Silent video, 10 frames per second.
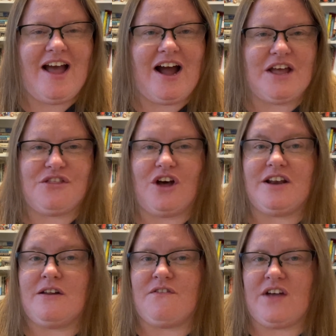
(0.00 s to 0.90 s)
I
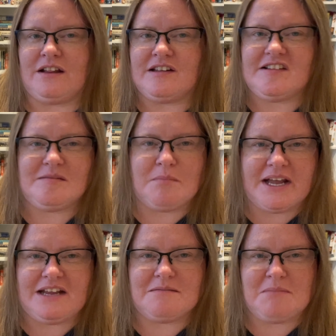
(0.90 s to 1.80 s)
thought novellas
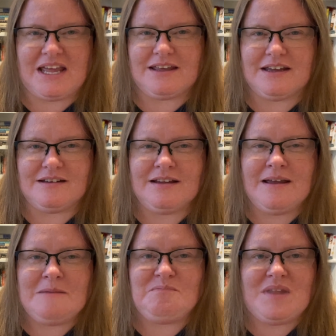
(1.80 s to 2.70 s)
might make it,
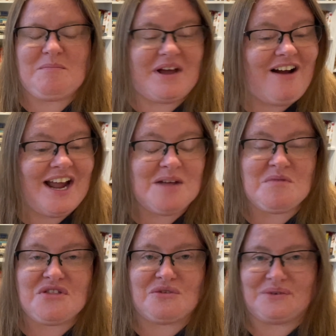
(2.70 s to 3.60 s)
but I am
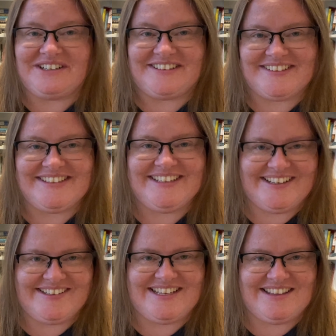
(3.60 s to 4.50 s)
thrilled to
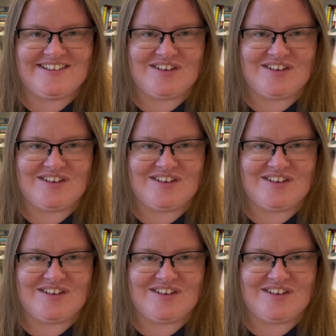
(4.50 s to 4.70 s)
see this